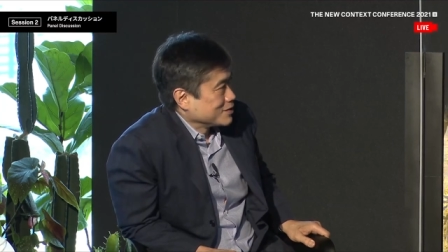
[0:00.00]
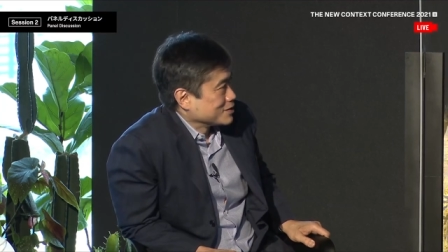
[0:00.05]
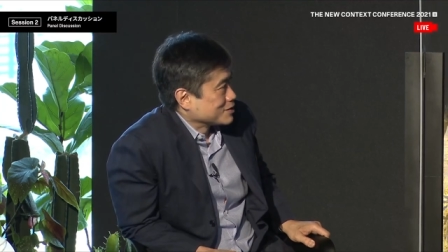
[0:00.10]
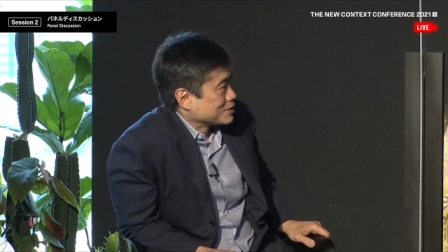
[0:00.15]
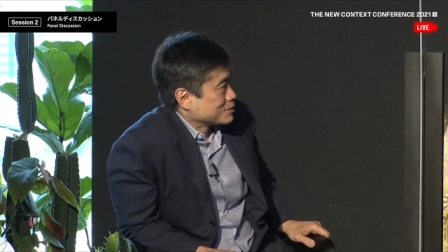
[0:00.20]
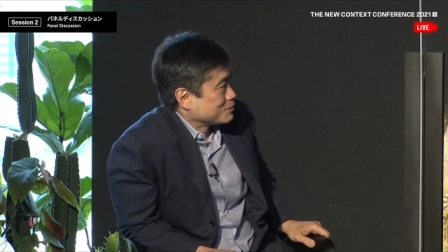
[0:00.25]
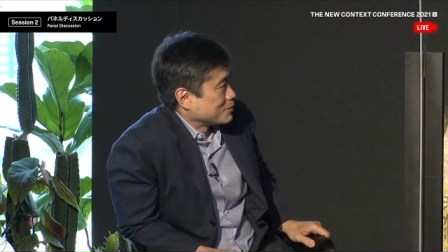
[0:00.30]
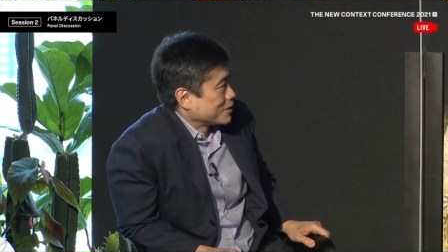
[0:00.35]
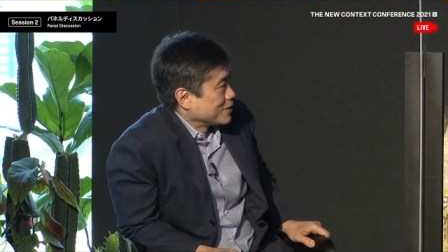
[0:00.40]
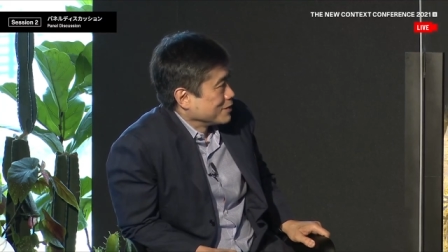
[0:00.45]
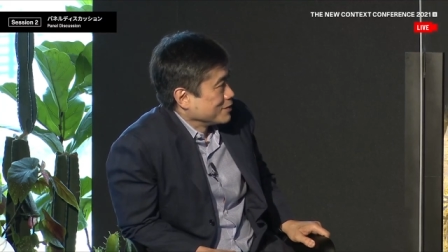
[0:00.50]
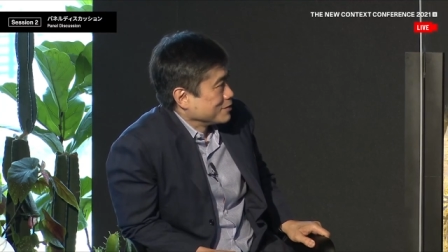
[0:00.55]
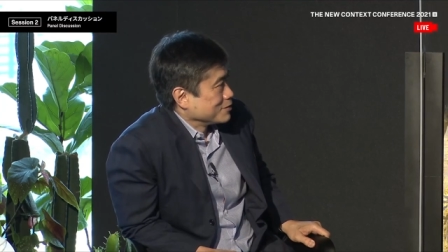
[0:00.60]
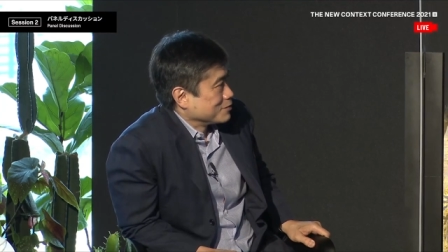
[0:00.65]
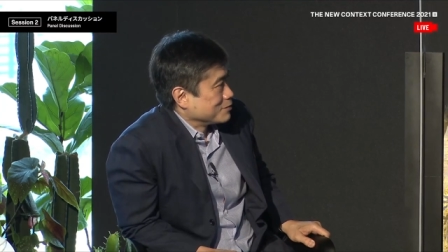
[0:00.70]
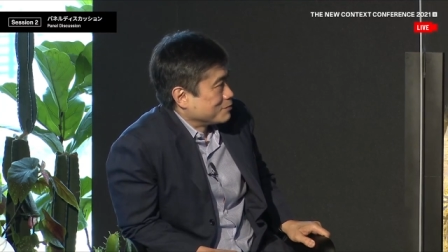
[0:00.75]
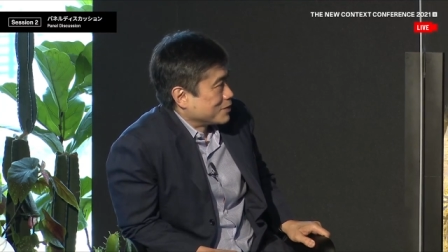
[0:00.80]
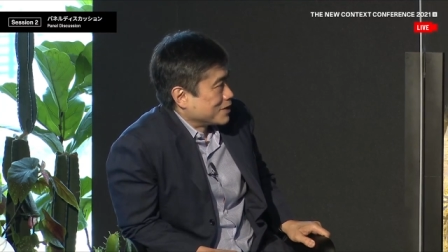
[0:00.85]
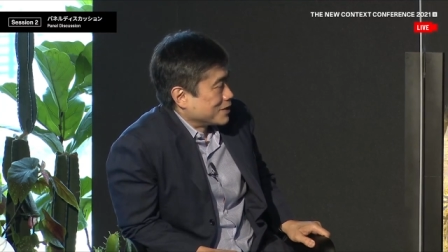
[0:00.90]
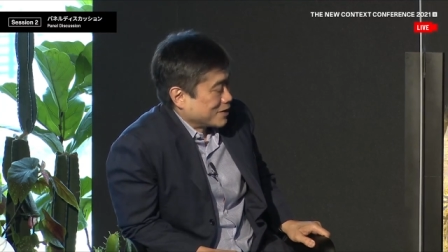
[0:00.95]

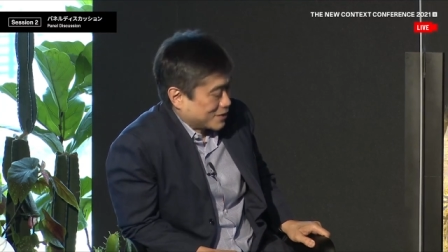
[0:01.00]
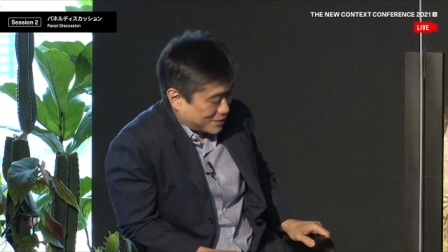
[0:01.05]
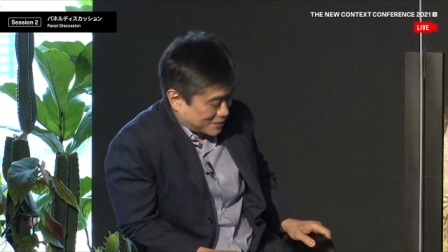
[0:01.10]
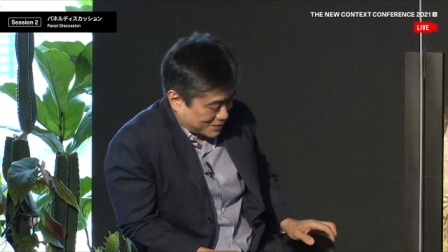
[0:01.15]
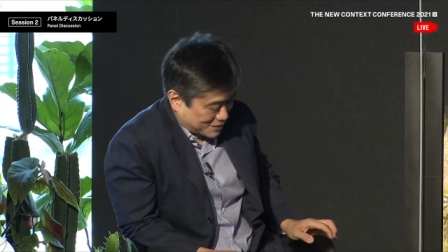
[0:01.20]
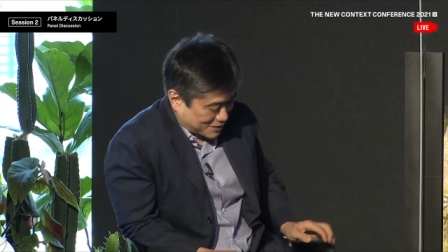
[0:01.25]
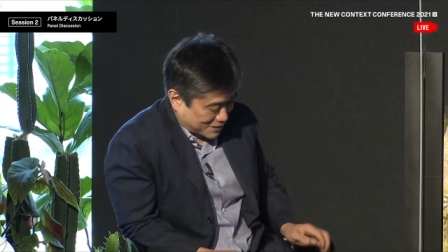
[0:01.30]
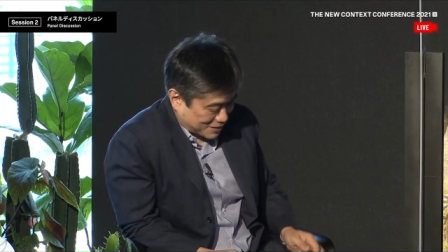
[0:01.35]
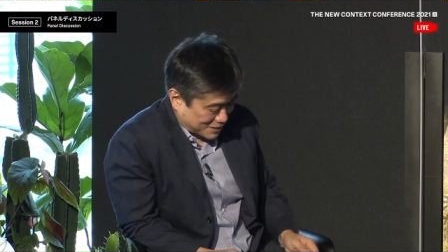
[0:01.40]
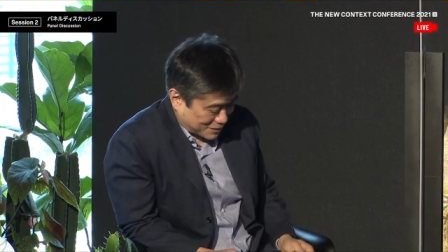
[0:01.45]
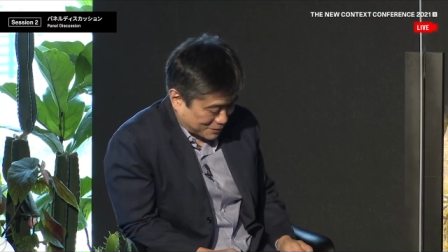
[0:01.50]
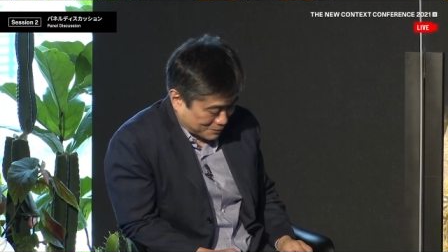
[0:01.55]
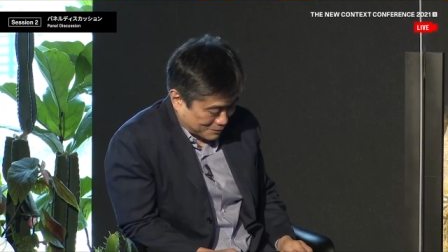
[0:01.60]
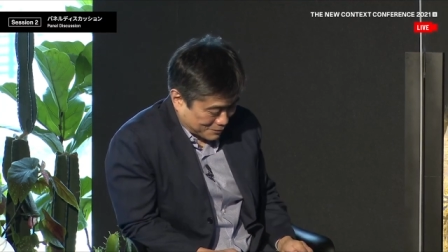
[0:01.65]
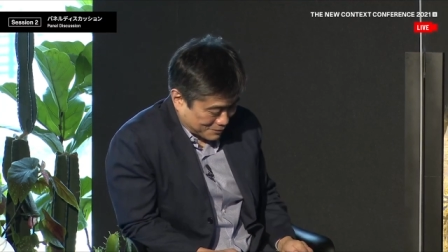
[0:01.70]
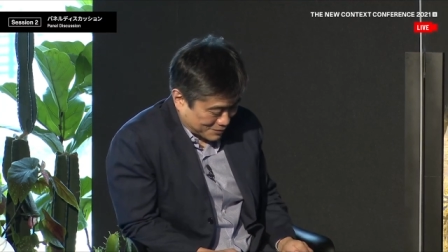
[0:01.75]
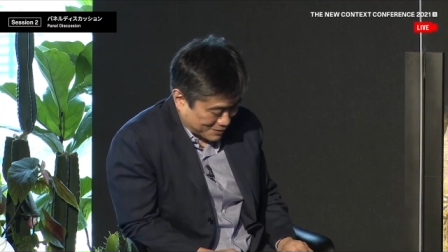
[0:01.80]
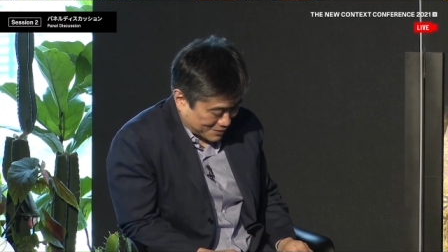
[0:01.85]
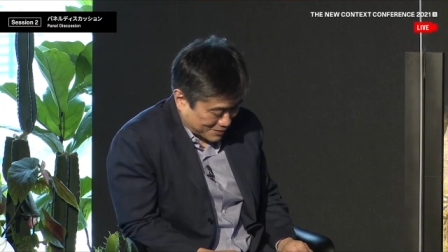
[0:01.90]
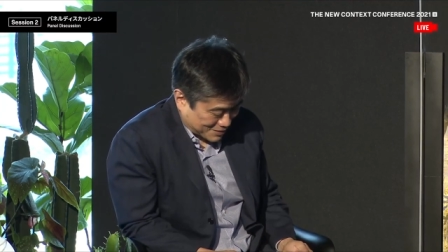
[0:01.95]
inspired by
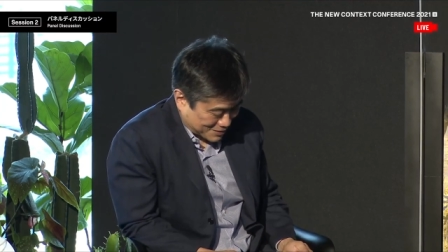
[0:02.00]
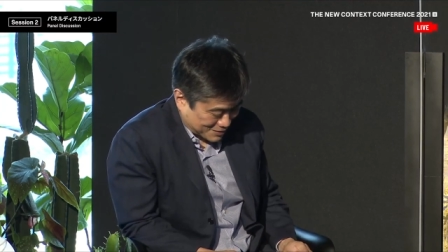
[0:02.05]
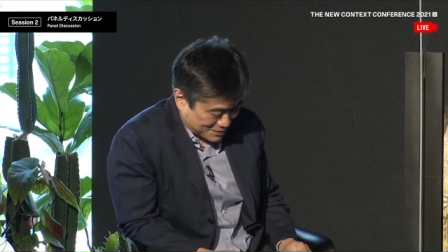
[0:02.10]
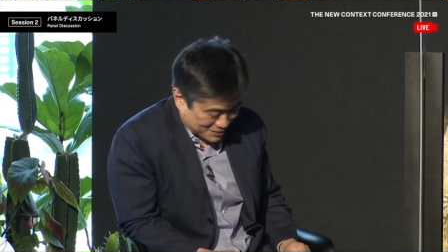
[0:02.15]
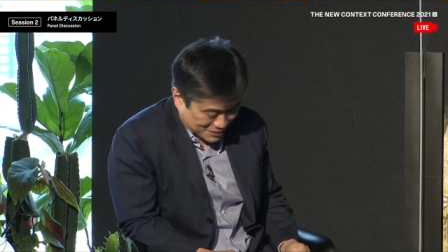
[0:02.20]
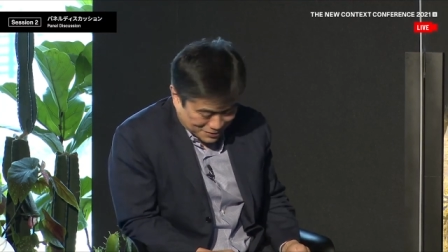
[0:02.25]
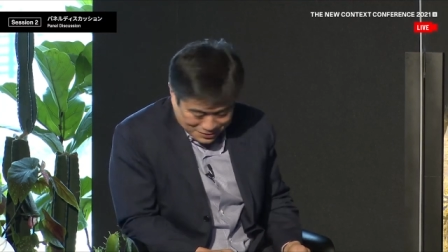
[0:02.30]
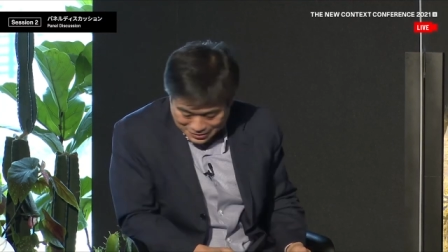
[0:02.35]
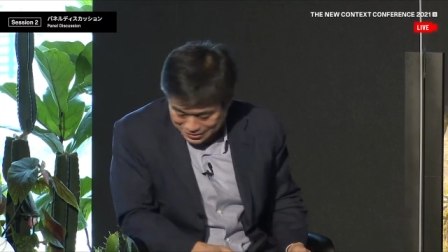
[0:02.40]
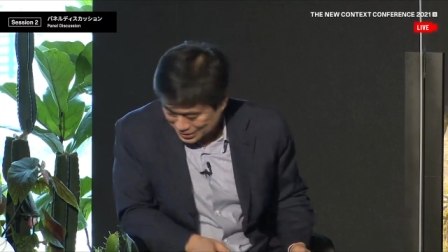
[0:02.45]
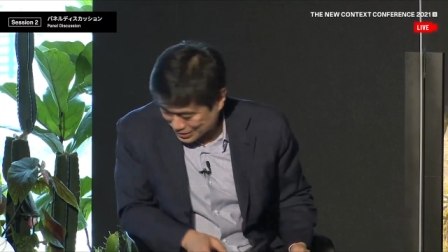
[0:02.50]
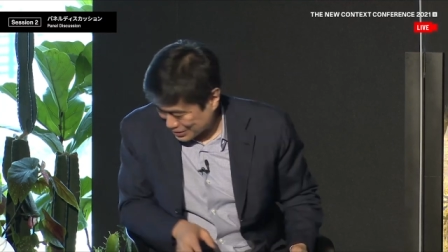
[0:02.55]
this